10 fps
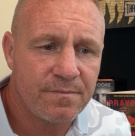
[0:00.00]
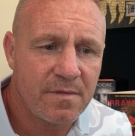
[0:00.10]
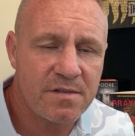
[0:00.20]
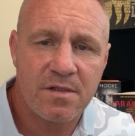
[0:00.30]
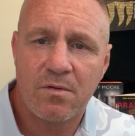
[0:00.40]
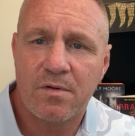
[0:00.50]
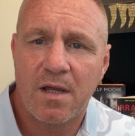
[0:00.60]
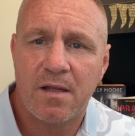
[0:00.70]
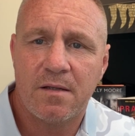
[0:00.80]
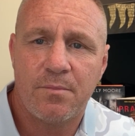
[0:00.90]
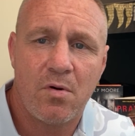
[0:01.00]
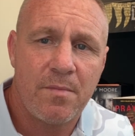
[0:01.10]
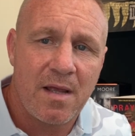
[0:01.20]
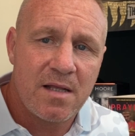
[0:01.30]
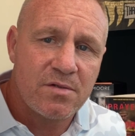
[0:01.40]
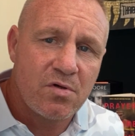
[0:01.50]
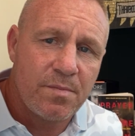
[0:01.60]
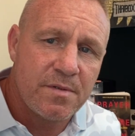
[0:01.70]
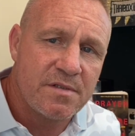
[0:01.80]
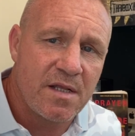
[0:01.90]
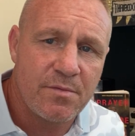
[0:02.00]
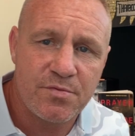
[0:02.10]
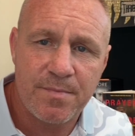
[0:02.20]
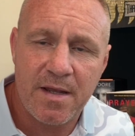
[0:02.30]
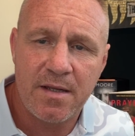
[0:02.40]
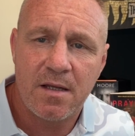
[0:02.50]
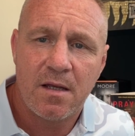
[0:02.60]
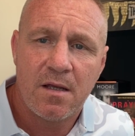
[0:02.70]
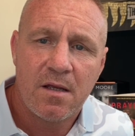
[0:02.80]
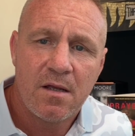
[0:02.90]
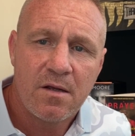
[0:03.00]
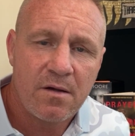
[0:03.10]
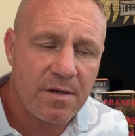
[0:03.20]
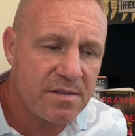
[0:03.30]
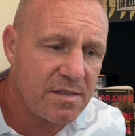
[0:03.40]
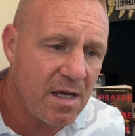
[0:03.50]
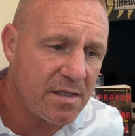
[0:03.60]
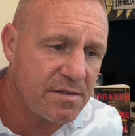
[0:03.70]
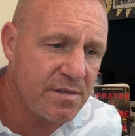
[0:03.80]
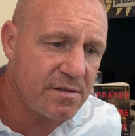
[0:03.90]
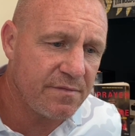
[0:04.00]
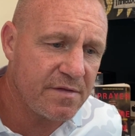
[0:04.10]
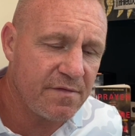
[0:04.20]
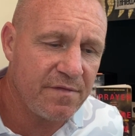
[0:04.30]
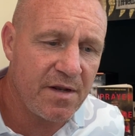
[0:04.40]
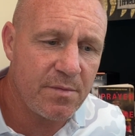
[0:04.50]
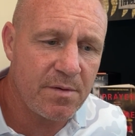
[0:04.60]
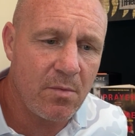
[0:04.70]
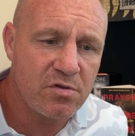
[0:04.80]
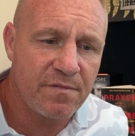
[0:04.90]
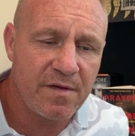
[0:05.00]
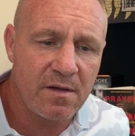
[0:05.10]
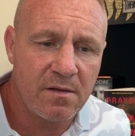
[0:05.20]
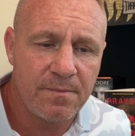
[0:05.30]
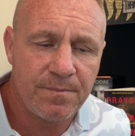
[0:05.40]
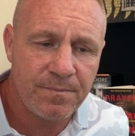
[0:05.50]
I said, okay. I put my hands up, said it was me. Got a charge sheet of interfering with a motor vehicle.